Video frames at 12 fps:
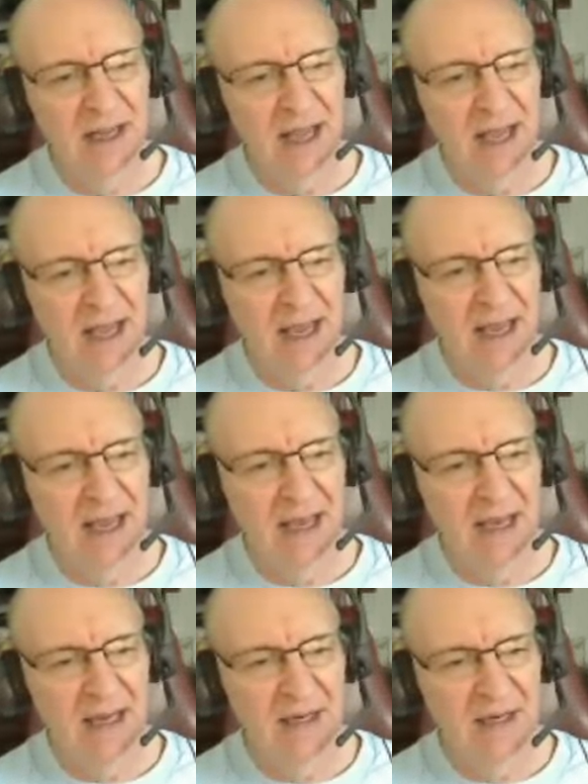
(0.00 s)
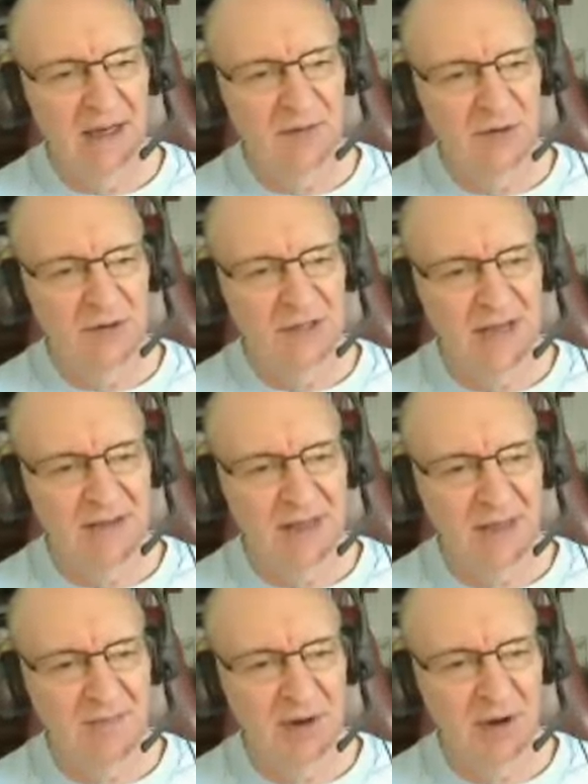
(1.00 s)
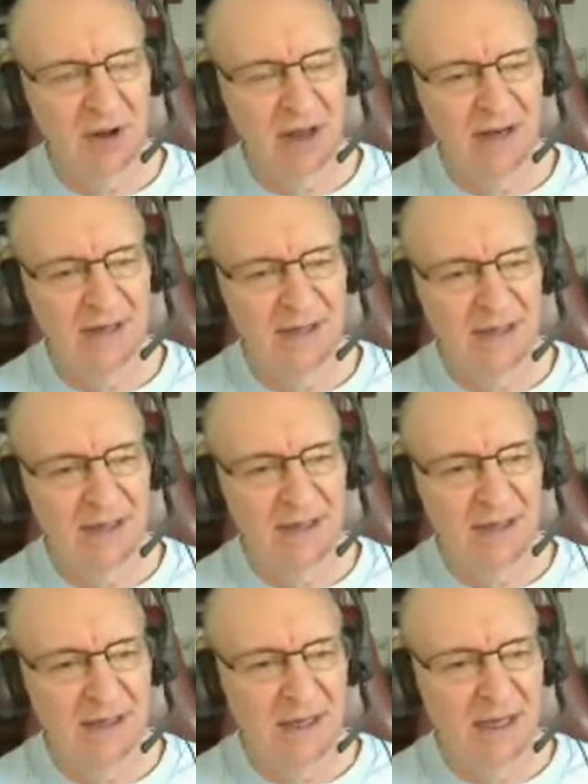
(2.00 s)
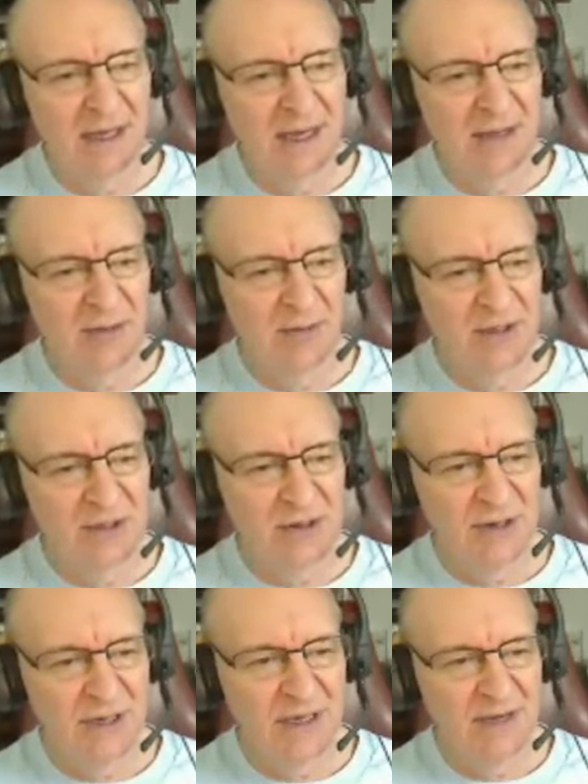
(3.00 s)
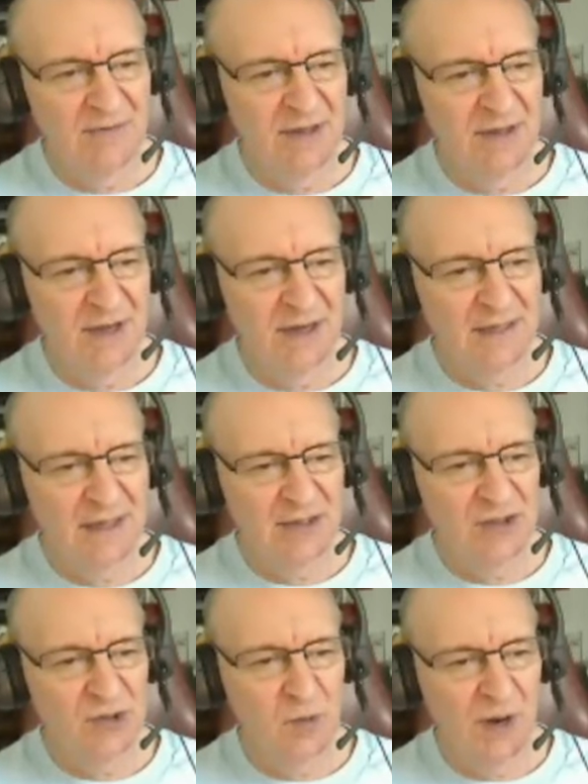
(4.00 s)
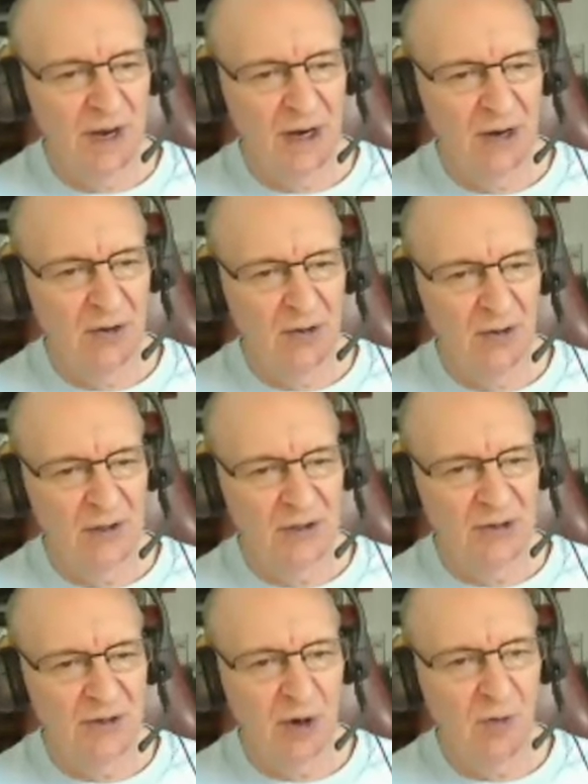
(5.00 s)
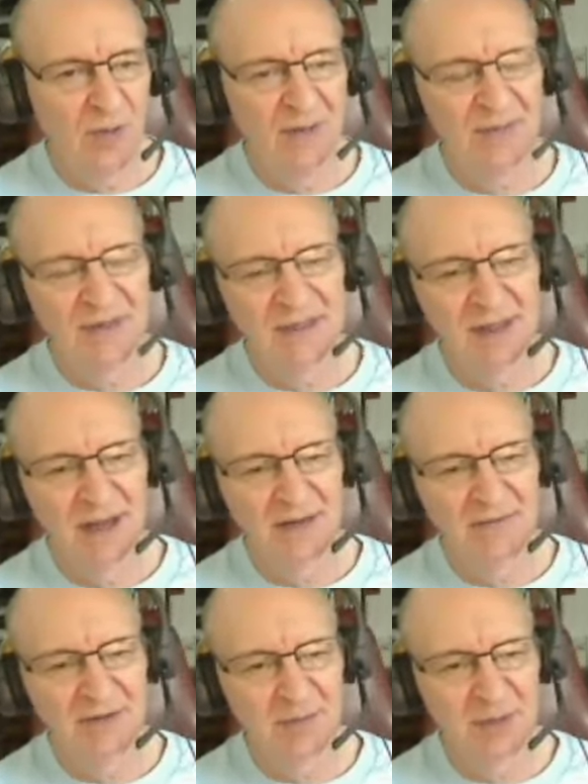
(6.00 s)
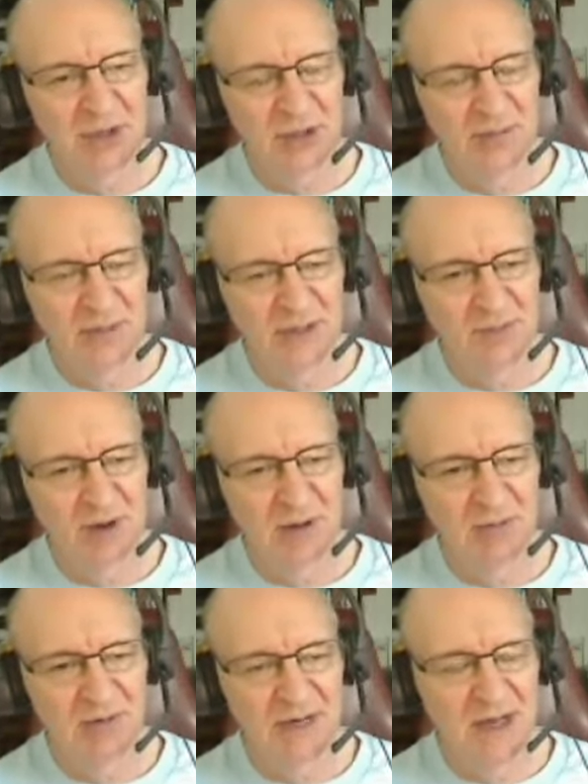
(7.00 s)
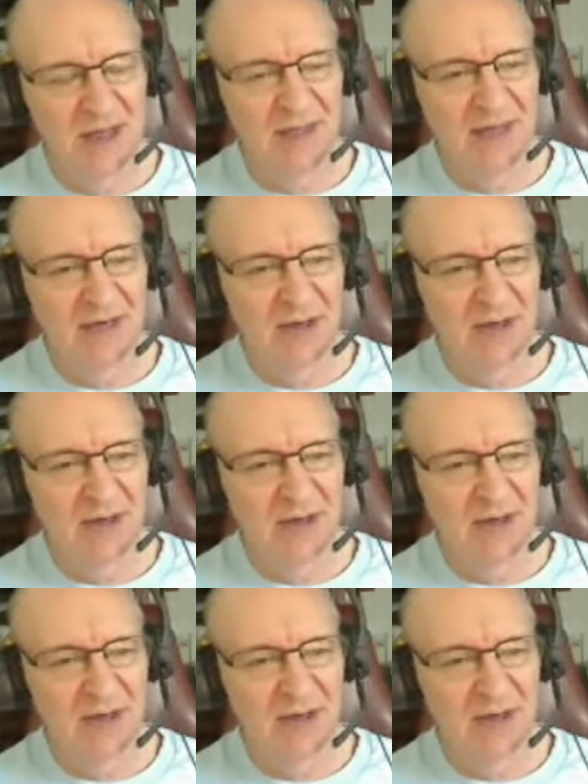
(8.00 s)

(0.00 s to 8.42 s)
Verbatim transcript: and if you take that pawn, either it's going to give the knight that square or it's going to open up this line for the bishop. It's probably not that